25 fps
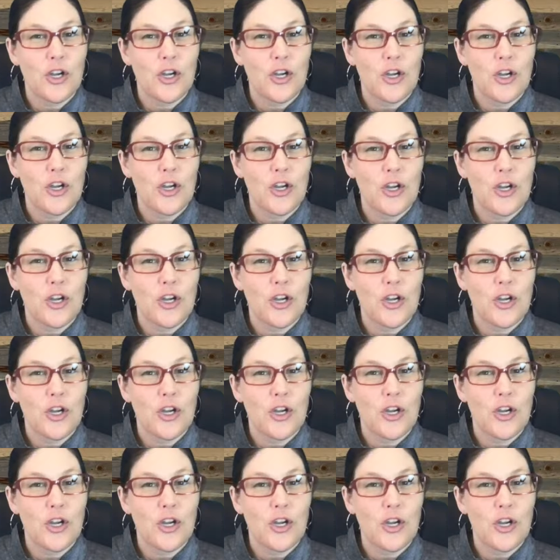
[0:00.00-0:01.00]
If you come
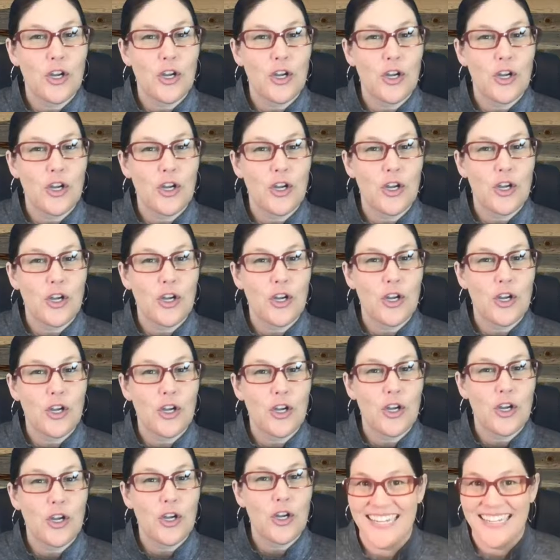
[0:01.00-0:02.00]
in with all the
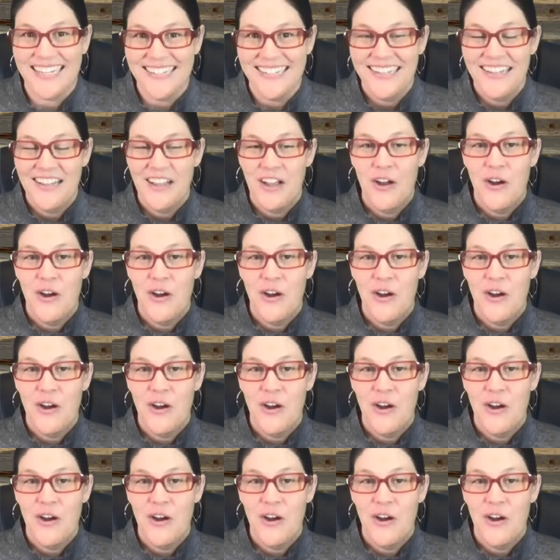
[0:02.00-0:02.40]
solutions